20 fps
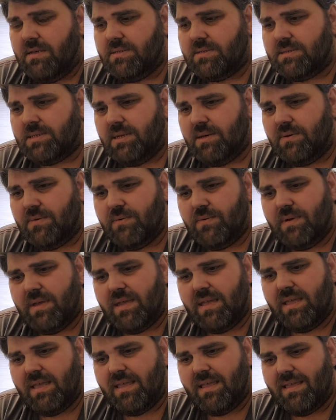So
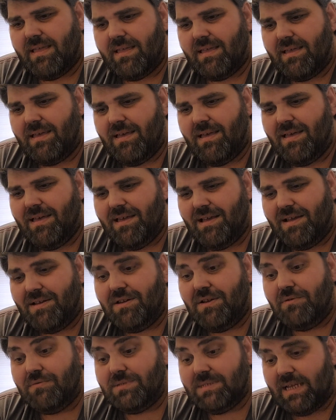I
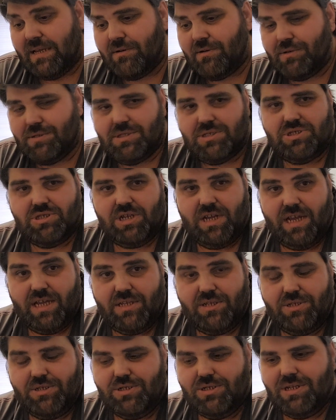know technology's
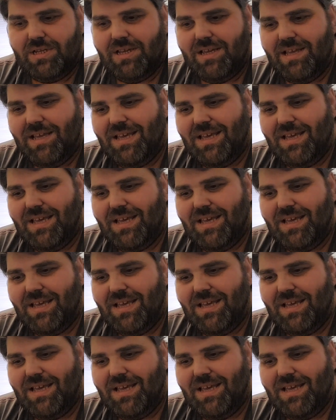changed,